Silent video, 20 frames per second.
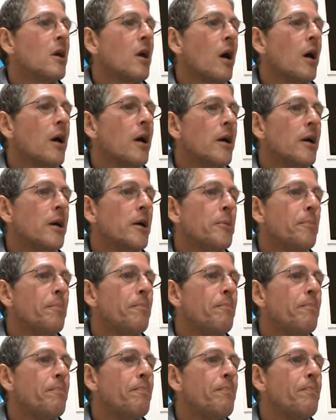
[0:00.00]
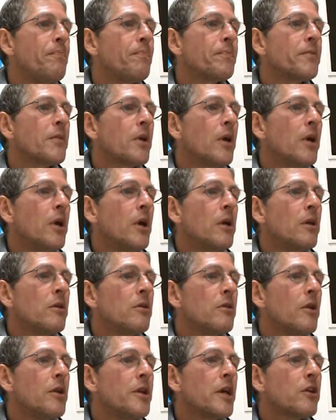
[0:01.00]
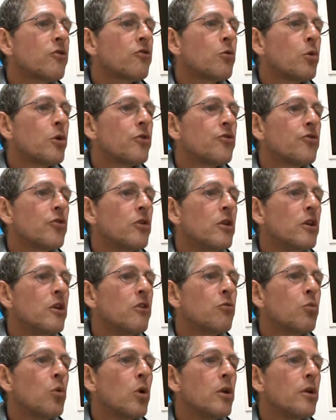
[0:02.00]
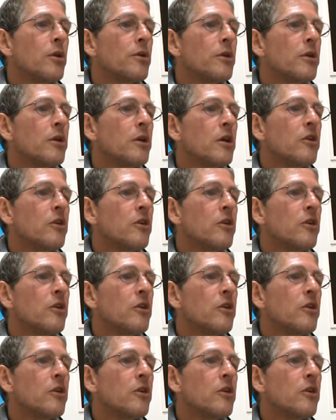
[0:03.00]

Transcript: Um, the next question is one